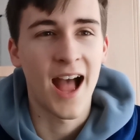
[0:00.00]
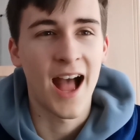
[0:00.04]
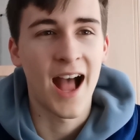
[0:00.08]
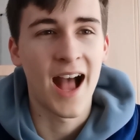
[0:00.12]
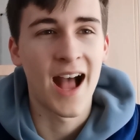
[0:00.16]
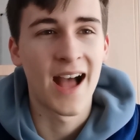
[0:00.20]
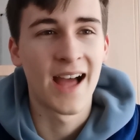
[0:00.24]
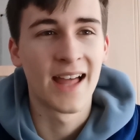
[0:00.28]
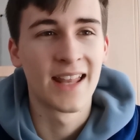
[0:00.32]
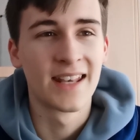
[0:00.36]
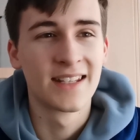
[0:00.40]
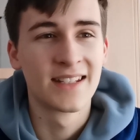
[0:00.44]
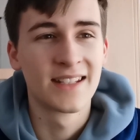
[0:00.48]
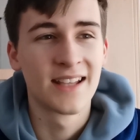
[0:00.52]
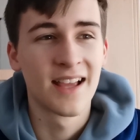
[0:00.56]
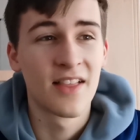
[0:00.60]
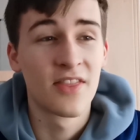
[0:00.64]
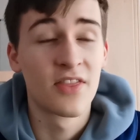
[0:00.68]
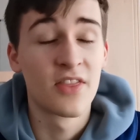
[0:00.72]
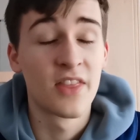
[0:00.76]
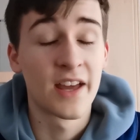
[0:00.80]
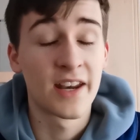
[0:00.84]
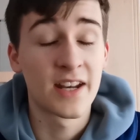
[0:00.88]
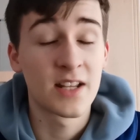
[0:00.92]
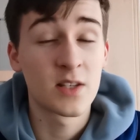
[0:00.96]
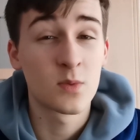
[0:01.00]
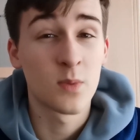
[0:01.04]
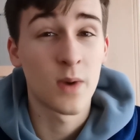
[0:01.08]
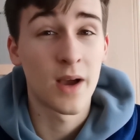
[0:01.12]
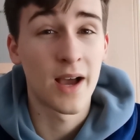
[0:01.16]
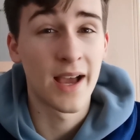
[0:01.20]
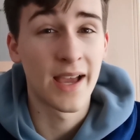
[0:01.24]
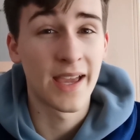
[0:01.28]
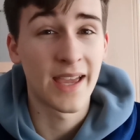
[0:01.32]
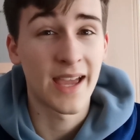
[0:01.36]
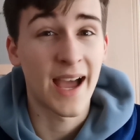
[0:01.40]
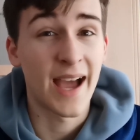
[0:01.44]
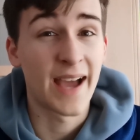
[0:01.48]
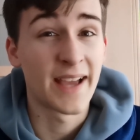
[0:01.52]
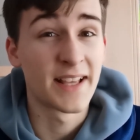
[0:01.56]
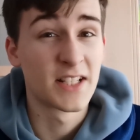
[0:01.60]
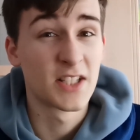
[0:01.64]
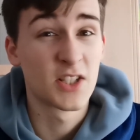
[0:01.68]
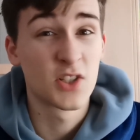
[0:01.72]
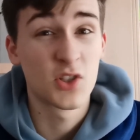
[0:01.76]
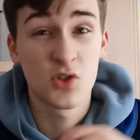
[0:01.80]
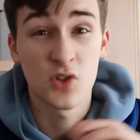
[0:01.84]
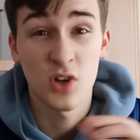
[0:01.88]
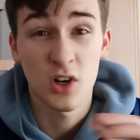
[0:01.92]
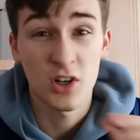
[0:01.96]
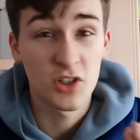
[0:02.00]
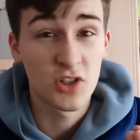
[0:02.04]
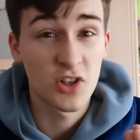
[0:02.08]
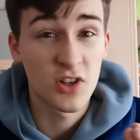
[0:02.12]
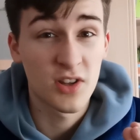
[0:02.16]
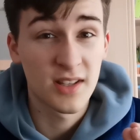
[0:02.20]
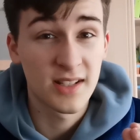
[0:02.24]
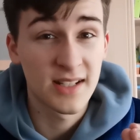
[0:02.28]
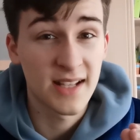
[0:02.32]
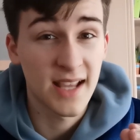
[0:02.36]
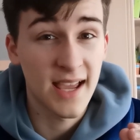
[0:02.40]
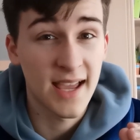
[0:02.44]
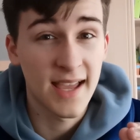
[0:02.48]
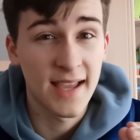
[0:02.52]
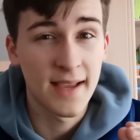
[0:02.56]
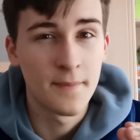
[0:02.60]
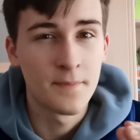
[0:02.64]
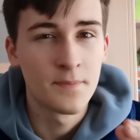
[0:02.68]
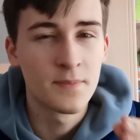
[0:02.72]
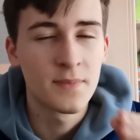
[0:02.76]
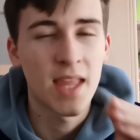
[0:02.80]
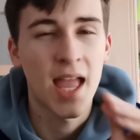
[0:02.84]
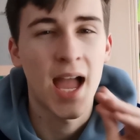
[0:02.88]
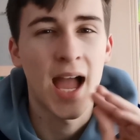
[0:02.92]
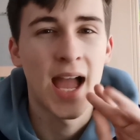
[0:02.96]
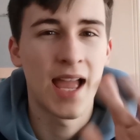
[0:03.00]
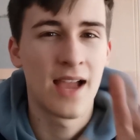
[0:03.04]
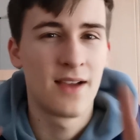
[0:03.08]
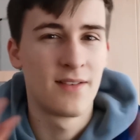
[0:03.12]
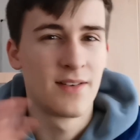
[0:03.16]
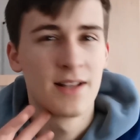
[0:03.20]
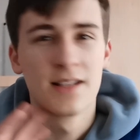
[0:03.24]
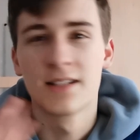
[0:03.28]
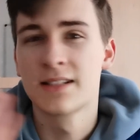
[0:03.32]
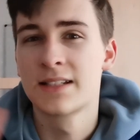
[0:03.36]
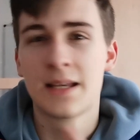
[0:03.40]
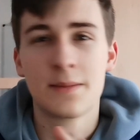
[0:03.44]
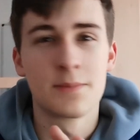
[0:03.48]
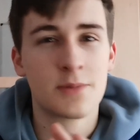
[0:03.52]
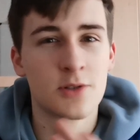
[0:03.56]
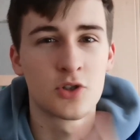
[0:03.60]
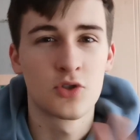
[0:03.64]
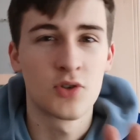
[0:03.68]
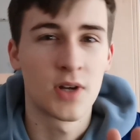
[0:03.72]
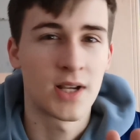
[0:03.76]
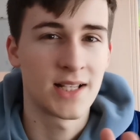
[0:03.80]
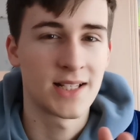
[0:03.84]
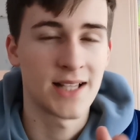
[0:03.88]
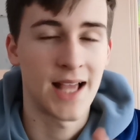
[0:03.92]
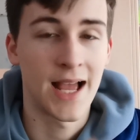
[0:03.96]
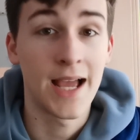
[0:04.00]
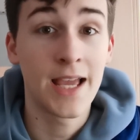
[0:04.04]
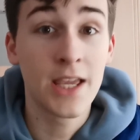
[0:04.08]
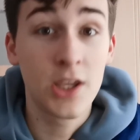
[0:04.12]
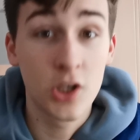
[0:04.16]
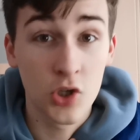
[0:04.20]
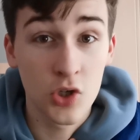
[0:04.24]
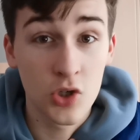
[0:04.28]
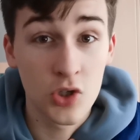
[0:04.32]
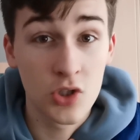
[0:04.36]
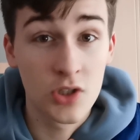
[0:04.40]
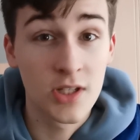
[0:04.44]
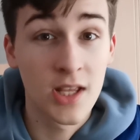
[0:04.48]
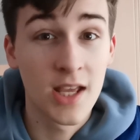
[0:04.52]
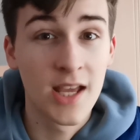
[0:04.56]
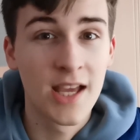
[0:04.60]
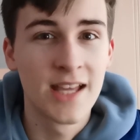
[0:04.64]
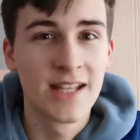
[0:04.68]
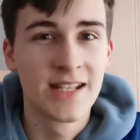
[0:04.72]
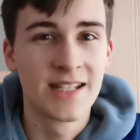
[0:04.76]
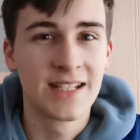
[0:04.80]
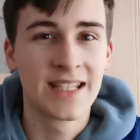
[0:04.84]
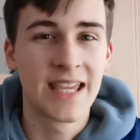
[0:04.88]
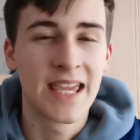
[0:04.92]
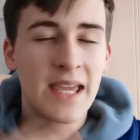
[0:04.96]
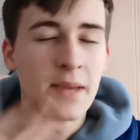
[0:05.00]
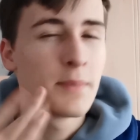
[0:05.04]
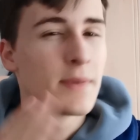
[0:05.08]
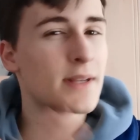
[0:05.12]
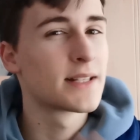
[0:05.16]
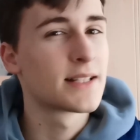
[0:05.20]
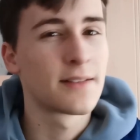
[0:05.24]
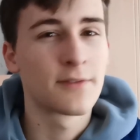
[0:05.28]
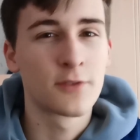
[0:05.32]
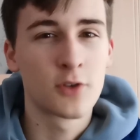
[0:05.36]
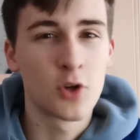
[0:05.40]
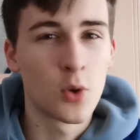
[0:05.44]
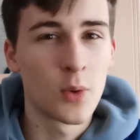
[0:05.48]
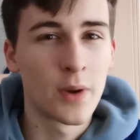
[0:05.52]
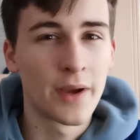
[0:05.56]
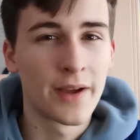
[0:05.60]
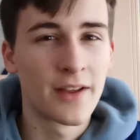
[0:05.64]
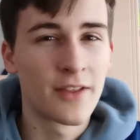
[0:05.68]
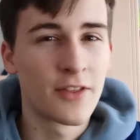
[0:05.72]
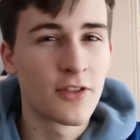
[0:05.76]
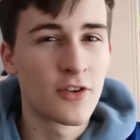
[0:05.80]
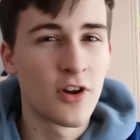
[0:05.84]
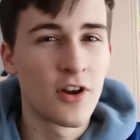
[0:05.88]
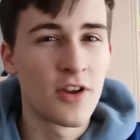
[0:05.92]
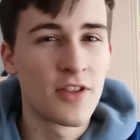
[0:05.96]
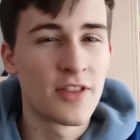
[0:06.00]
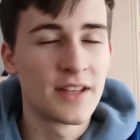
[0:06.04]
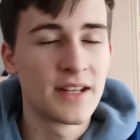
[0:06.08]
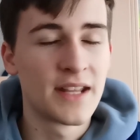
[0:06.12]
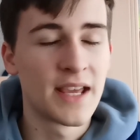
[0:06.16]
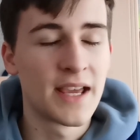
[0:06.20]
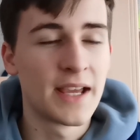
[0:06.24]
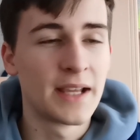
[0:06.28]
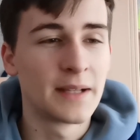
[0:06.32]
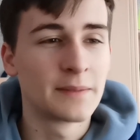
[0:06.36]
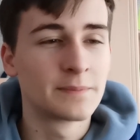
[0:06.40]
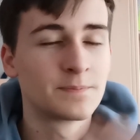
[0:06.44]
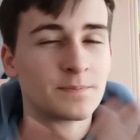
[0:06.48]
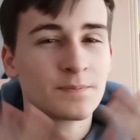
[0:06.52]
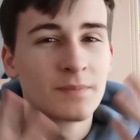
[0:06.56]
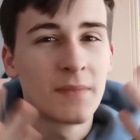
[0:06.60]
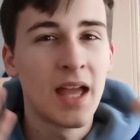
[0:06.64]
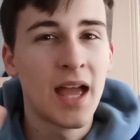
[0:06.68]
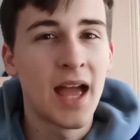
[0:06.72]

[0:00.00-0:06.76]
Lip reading: And that is why I structure the day. I have little tips and tricks I use to keep myself going throughout the day